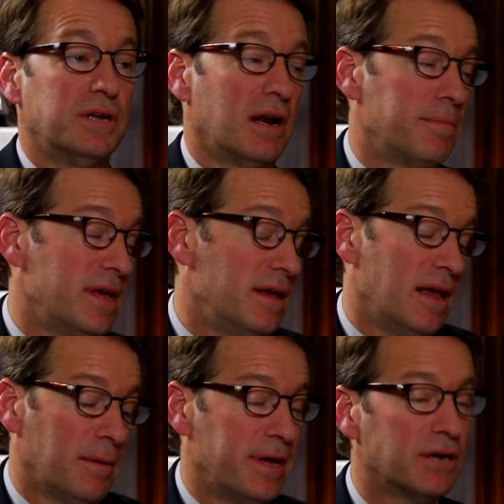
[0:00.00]
And it'll be
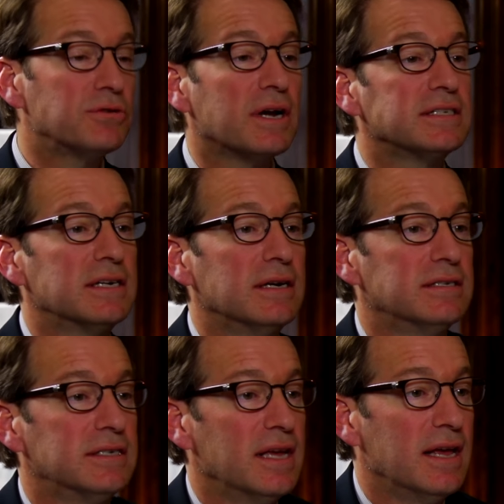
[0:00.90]
interesting to
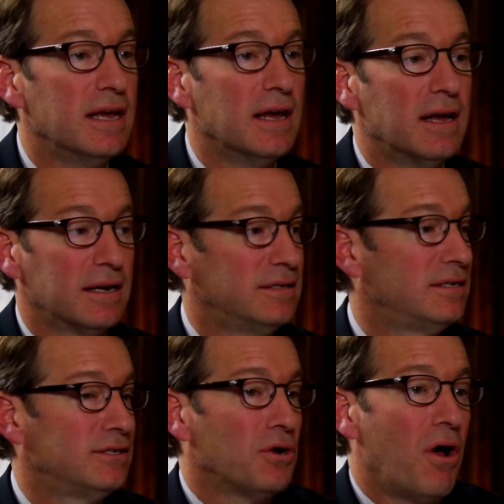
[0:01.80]
see, because
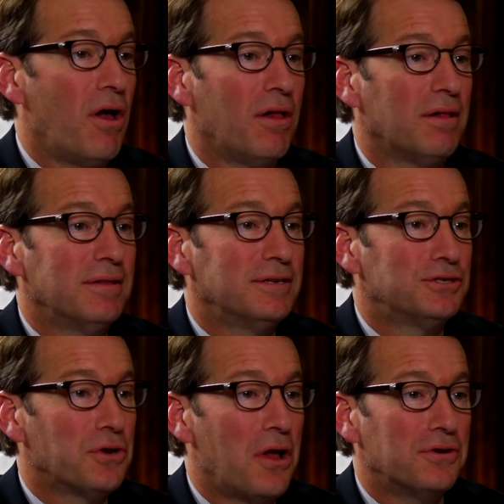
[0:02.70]
this is all
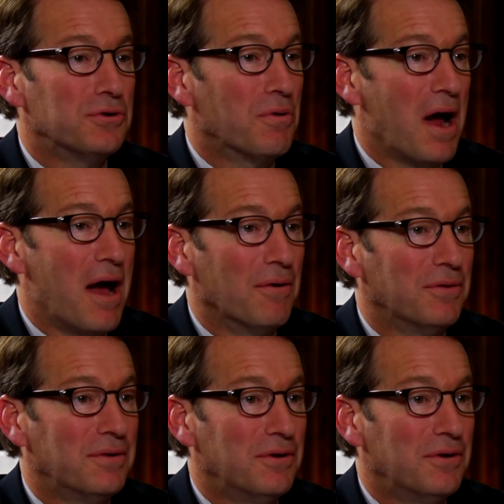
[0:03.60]
new ground.